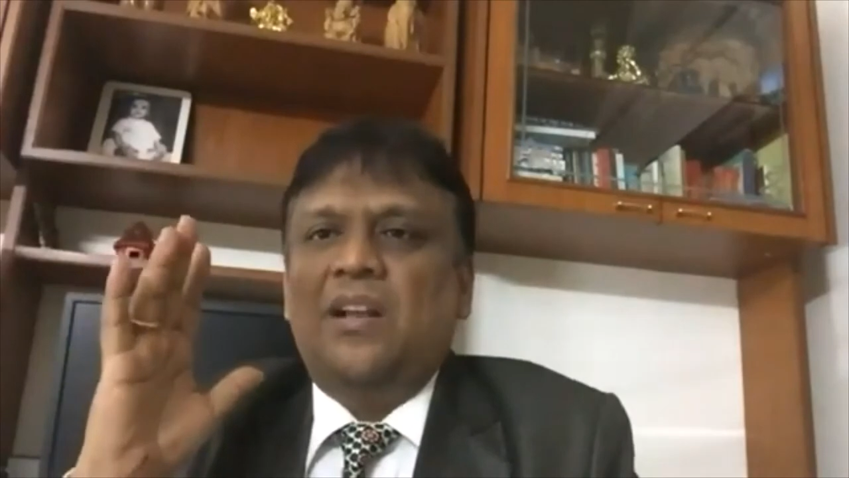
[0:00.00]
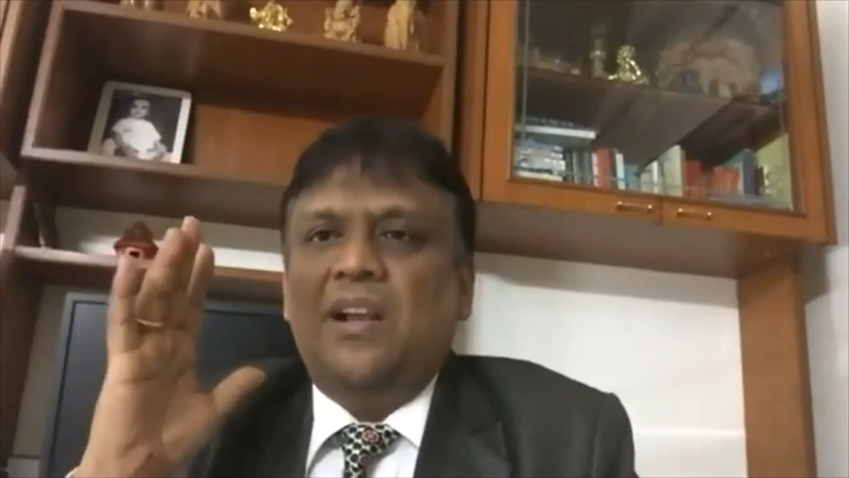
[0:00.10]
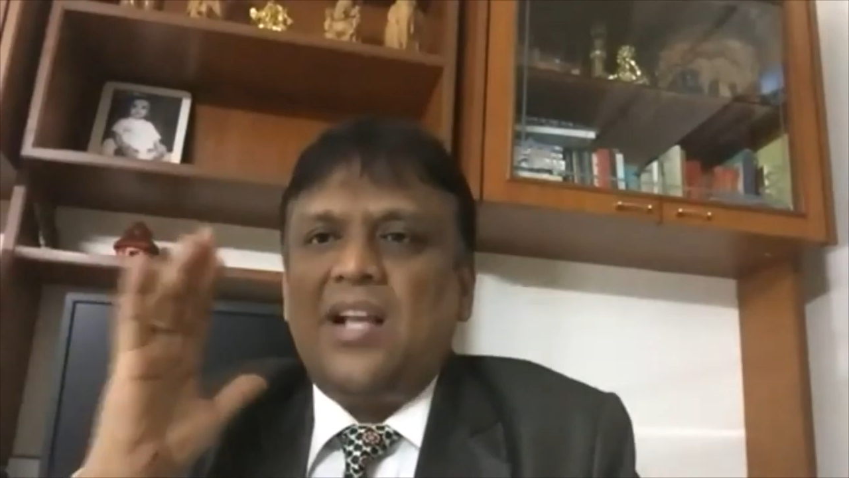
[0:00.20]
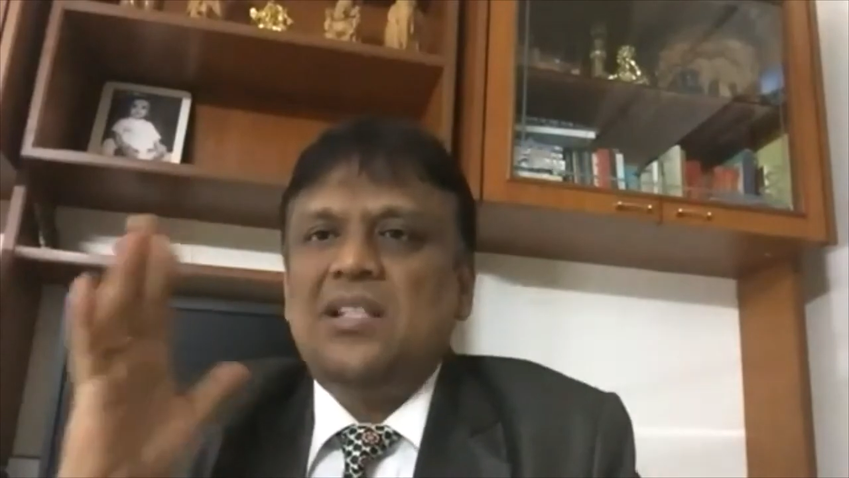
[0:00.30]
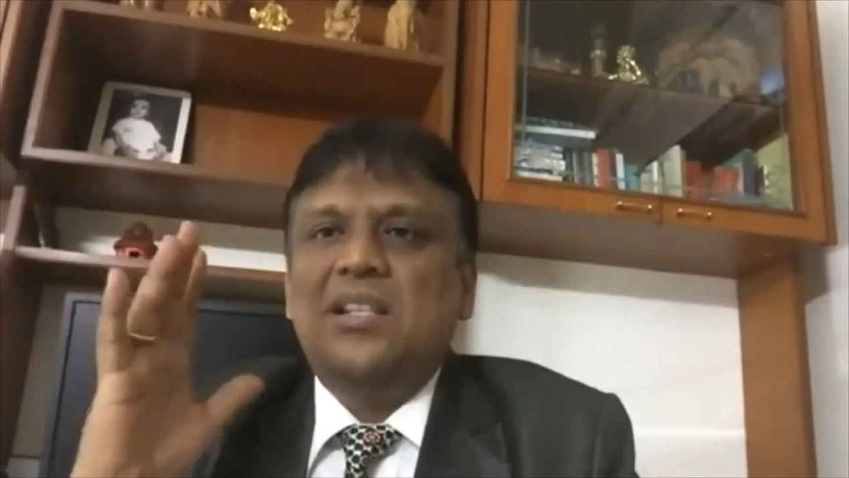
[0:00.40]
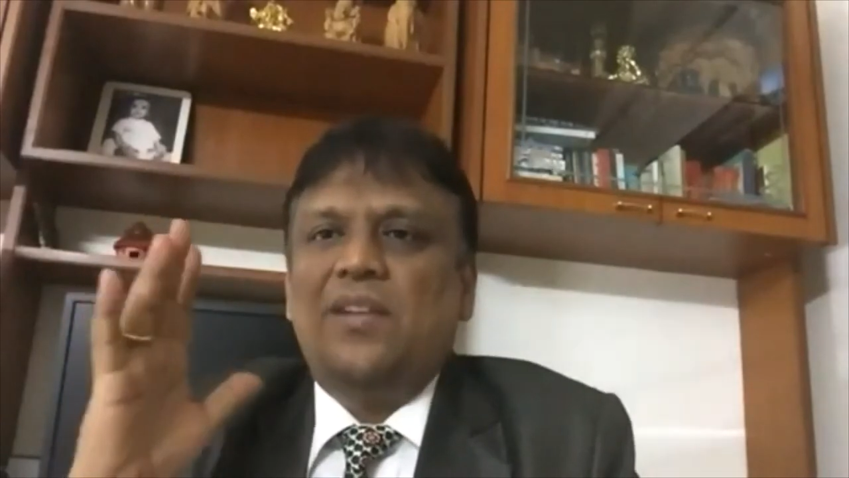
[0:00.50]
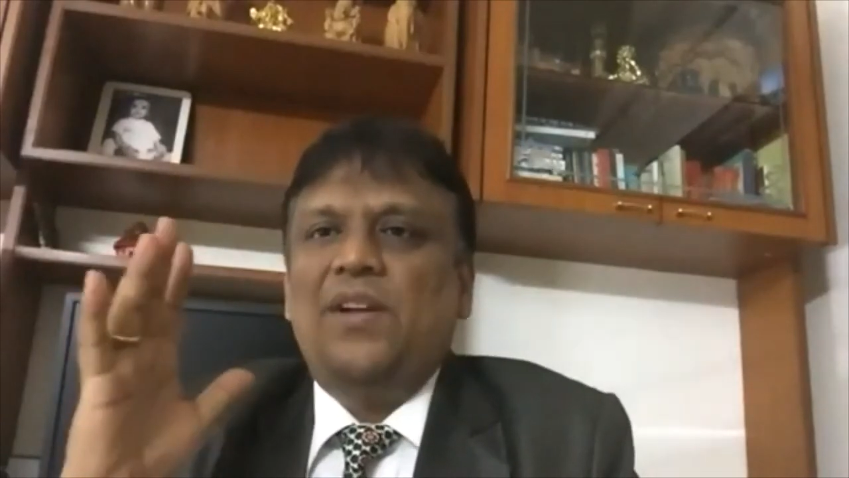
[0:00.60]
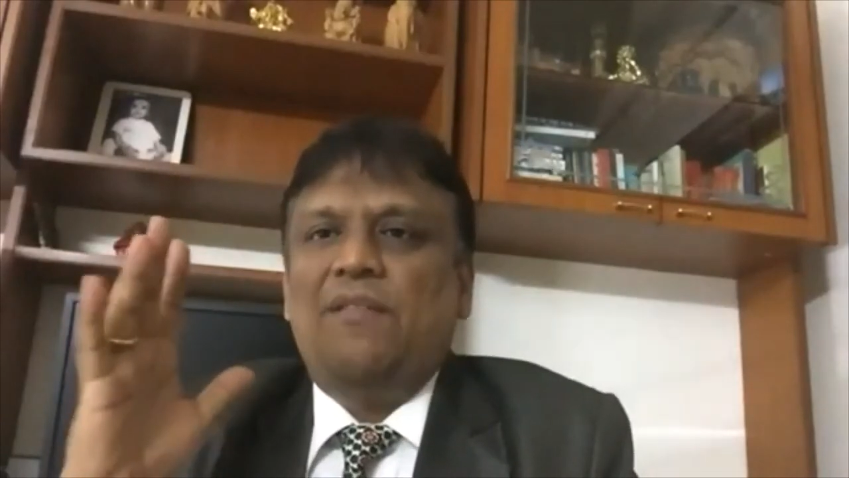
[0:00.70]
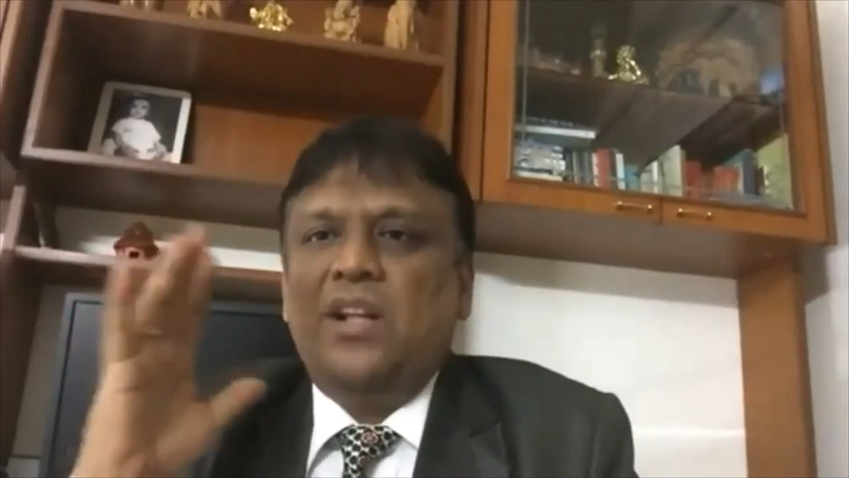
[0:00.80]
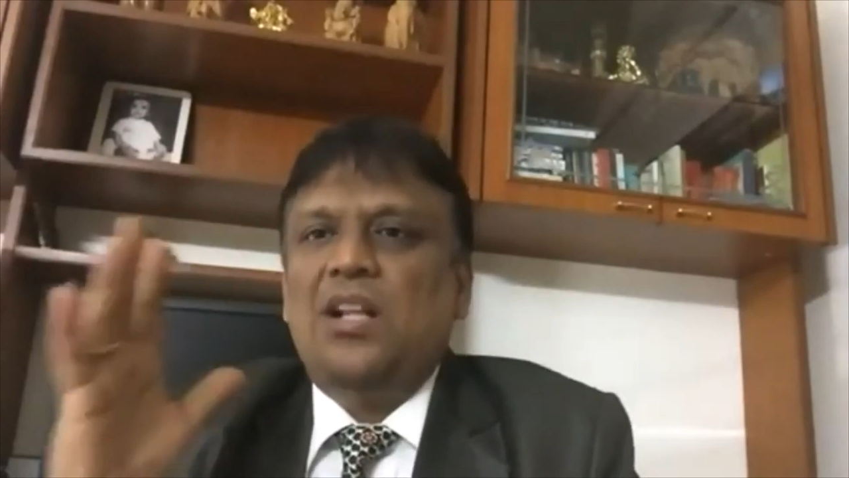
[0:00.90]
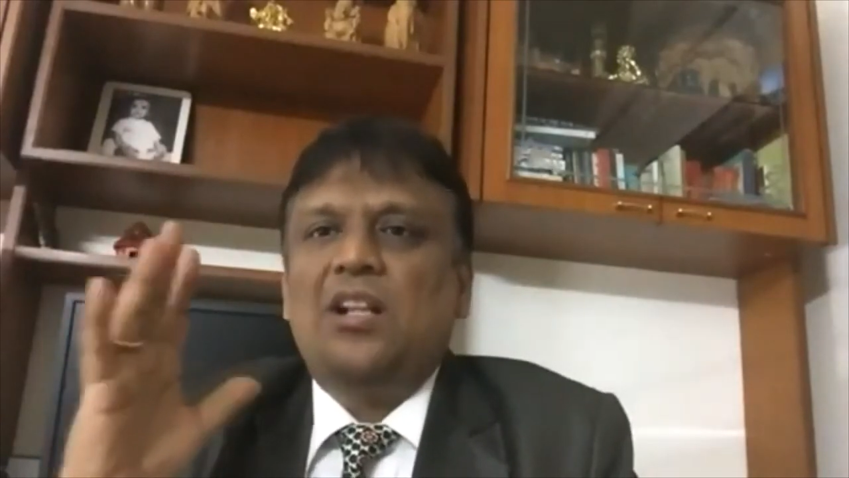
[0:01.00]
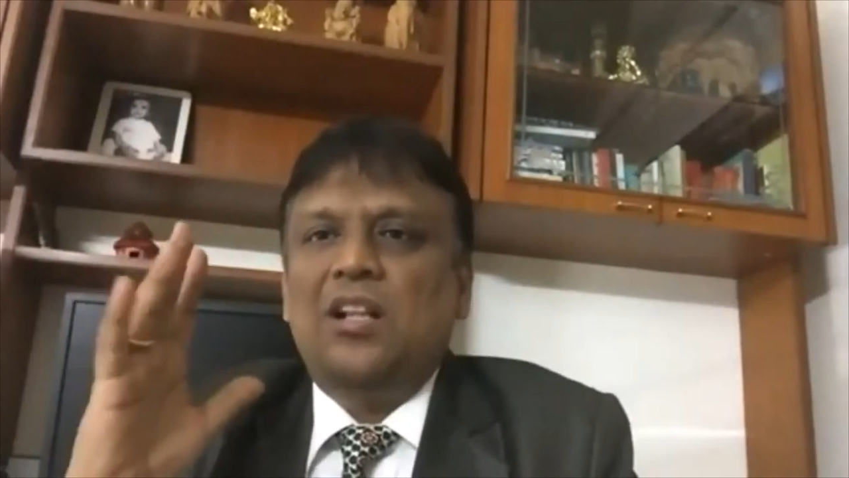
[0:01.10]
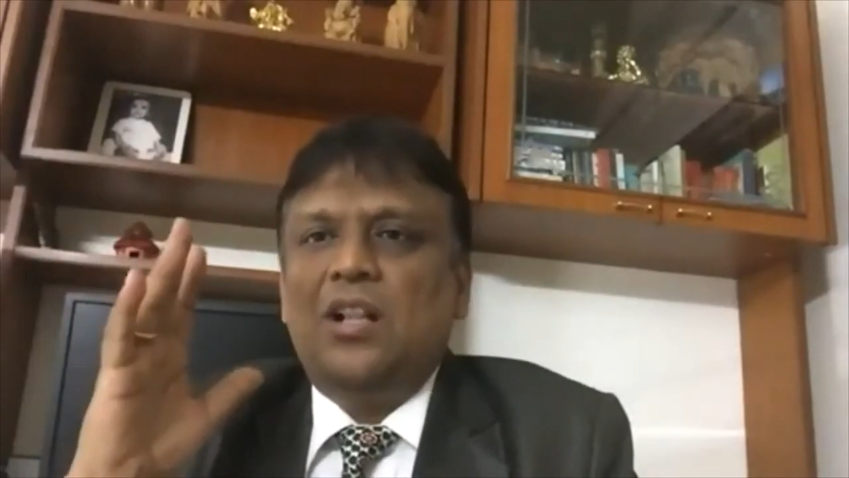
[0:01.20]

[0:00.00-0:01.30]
last year we have done